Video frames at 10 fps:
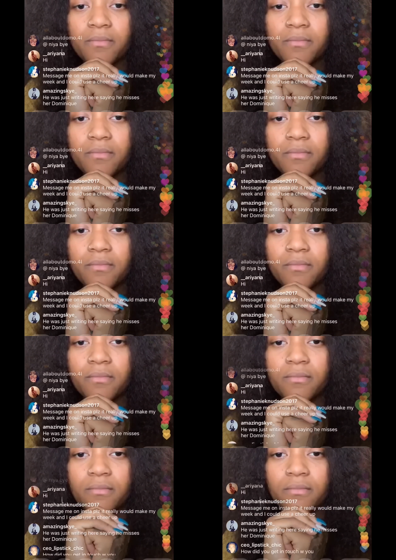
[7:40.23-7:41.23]

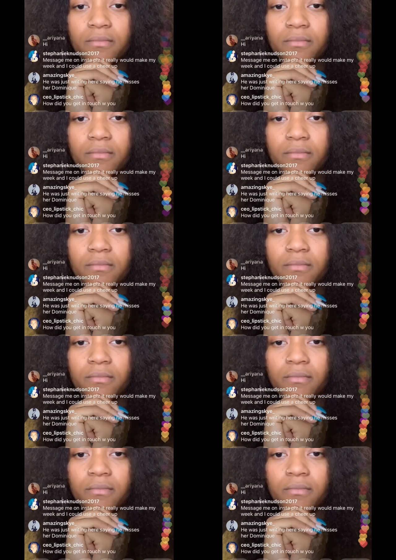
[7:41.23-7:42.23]

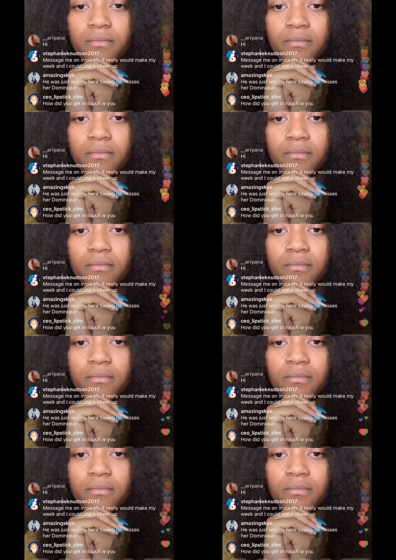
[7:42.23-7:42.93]
Nobody speaks.